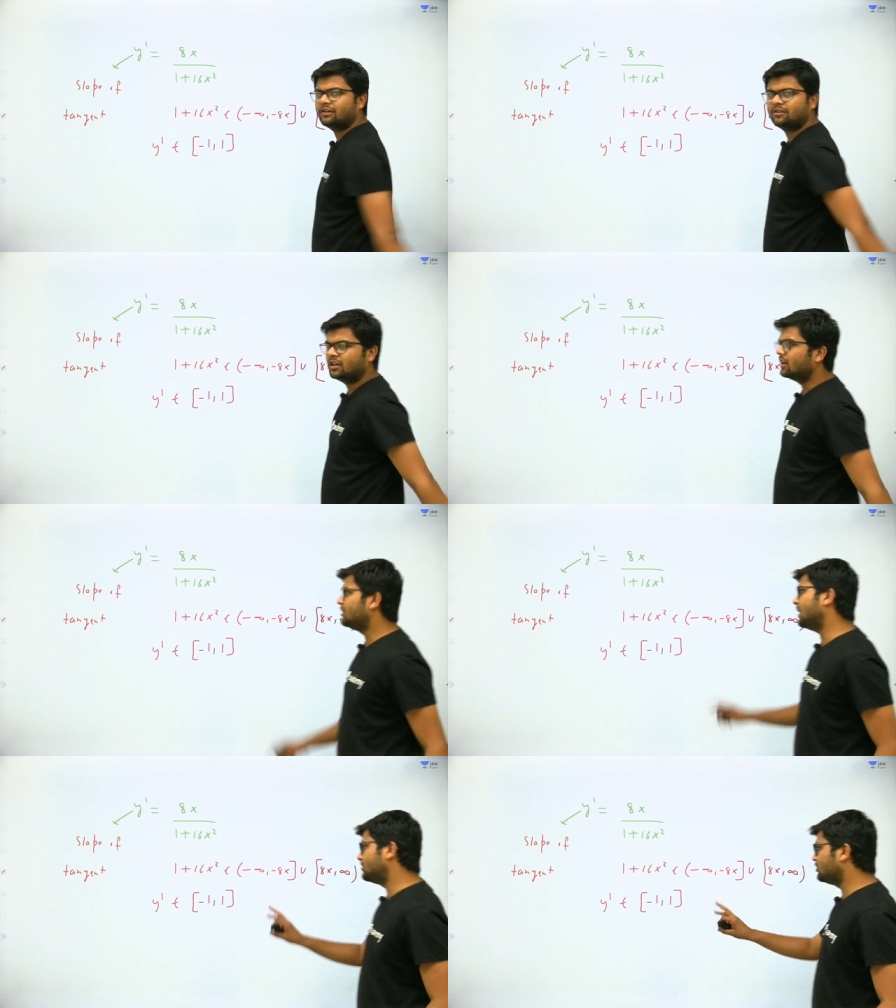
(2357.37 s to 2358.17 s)
will never,
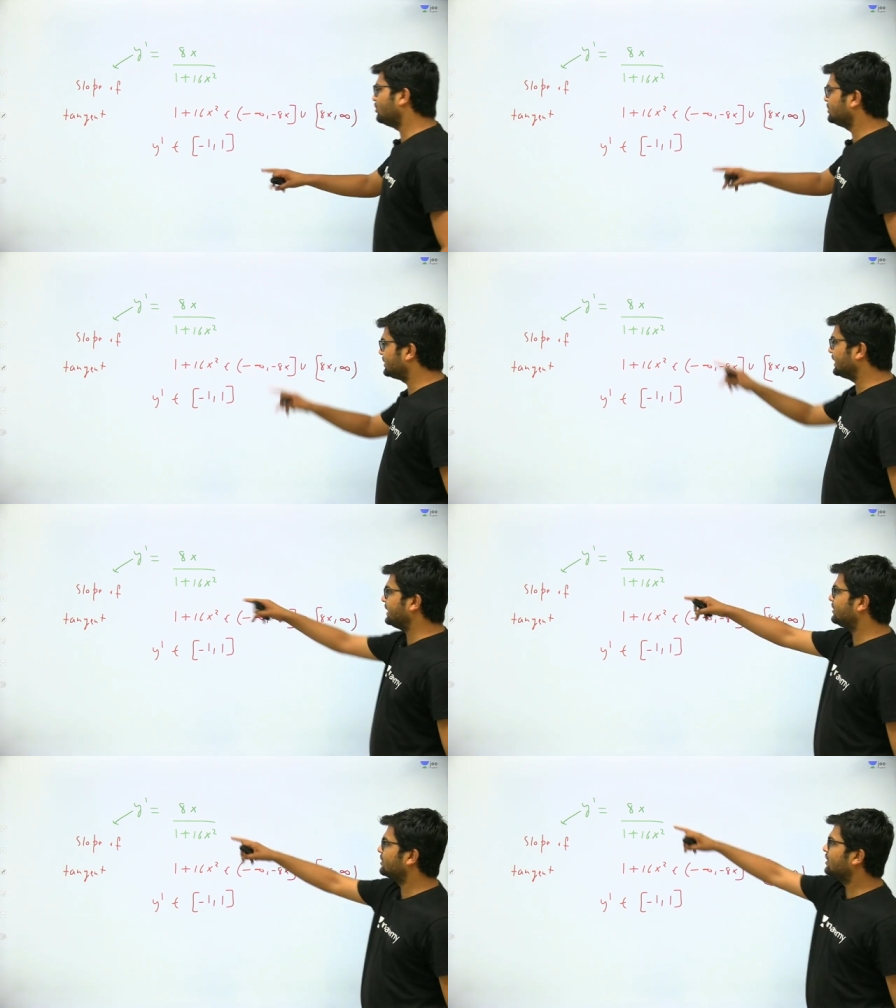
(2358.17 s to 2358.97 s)
yeah, zero is
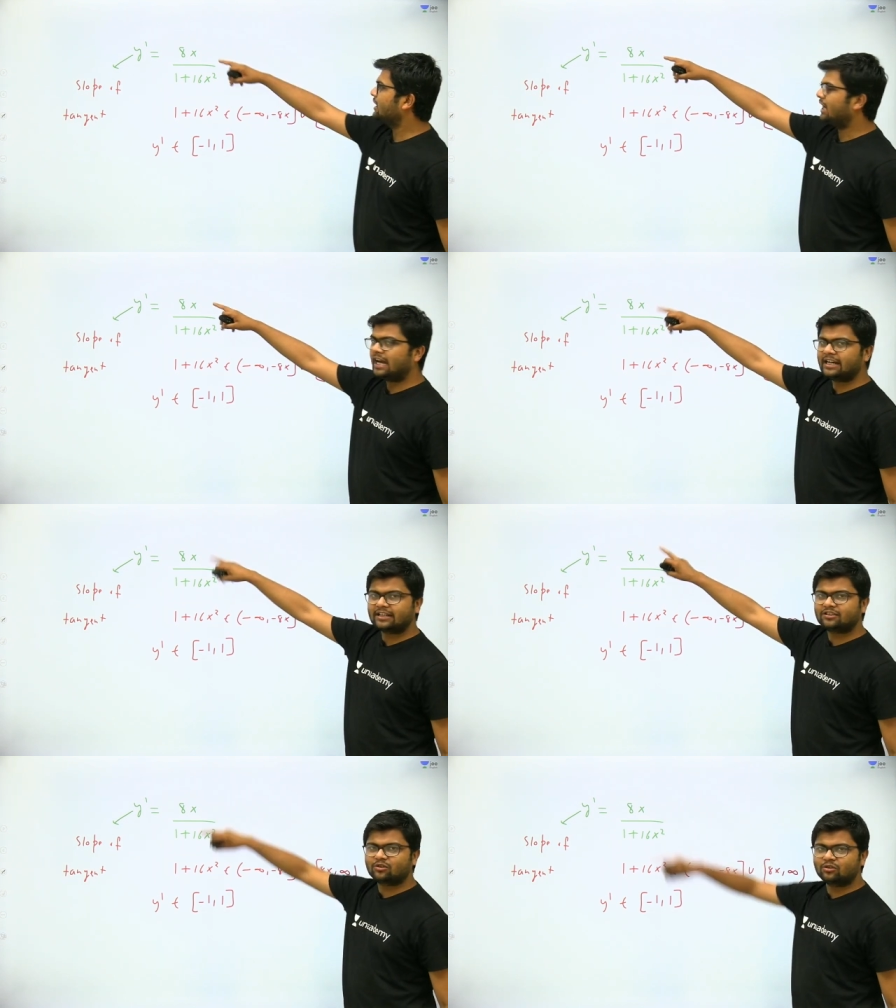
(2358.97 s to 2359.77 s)
attained
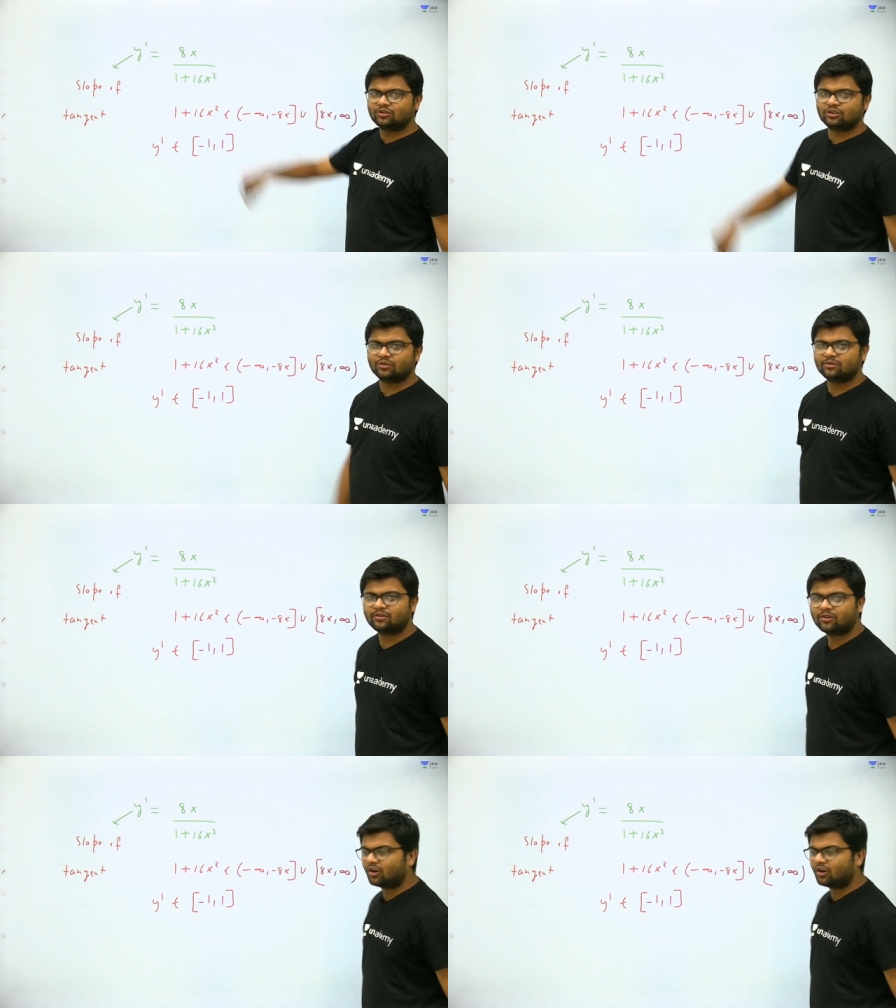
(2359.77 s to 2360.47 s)
at x equal to zero.